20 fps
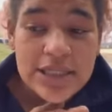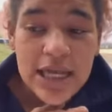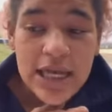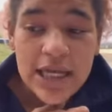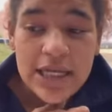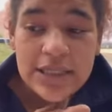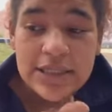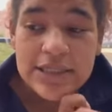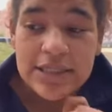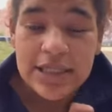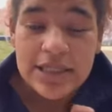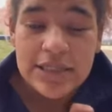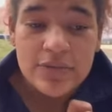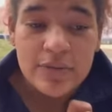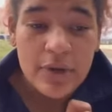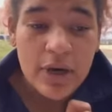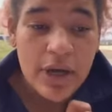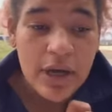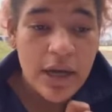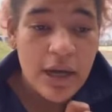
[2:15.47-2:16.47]
and that's where
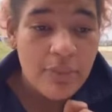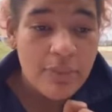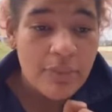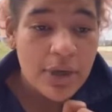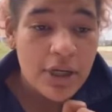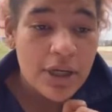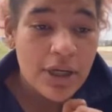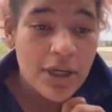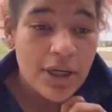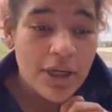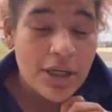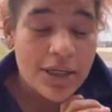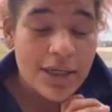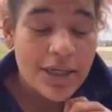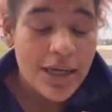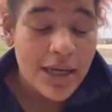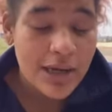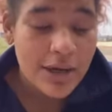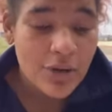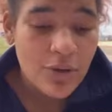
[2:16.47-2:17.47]
I am
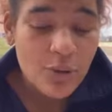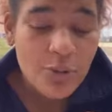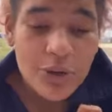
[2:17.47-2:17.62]
now